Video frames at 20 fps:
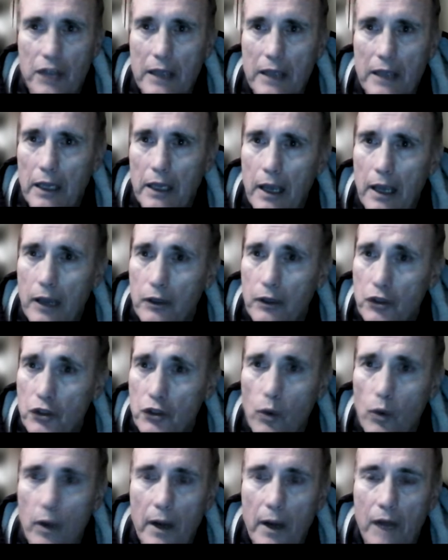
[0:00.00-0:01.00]
take a hit or
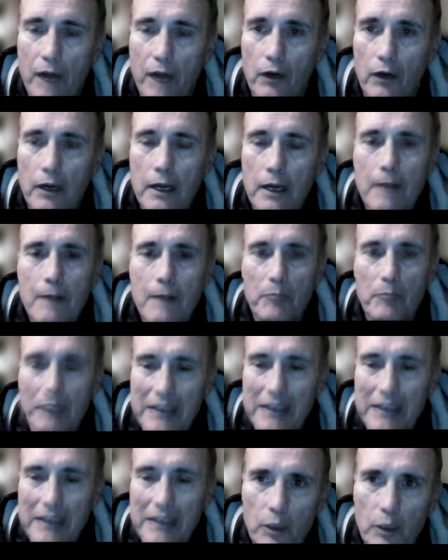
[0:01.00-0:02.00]
do whatever. But
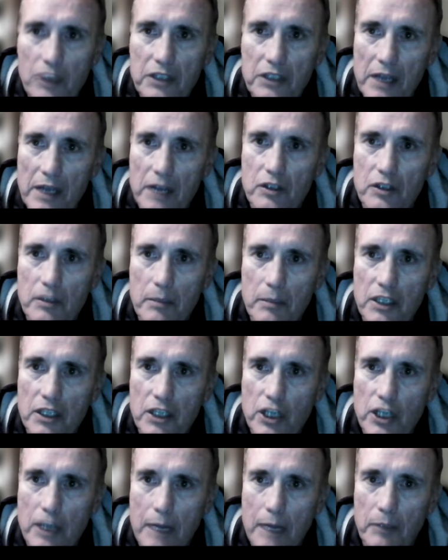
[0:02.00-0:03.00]
that's what it takes to be a
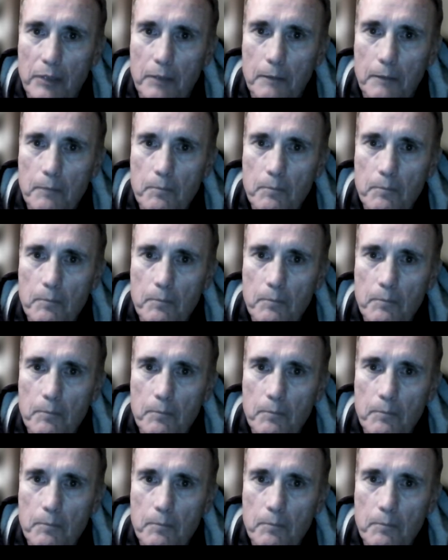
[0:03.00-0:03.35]
champion.